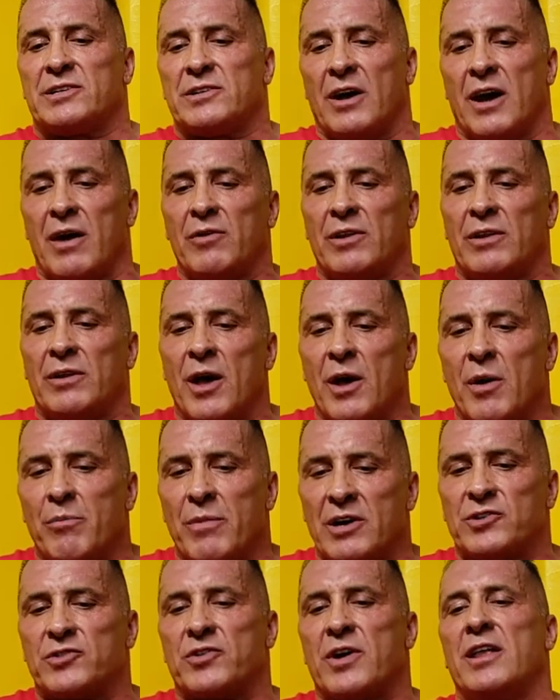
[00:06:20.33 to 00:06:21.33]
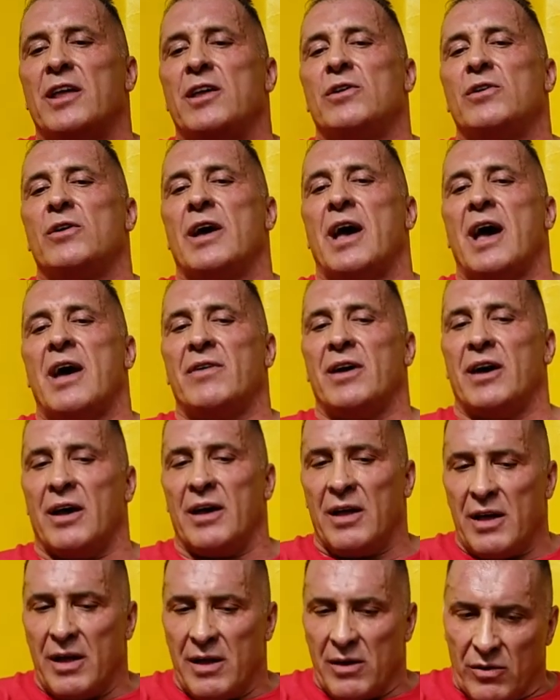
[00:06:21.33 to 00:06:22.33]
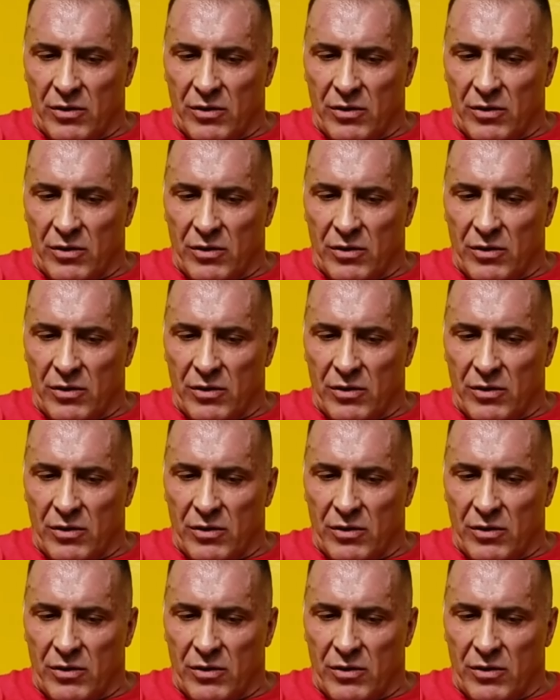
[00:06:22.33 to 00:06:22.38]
So I would much rather you have a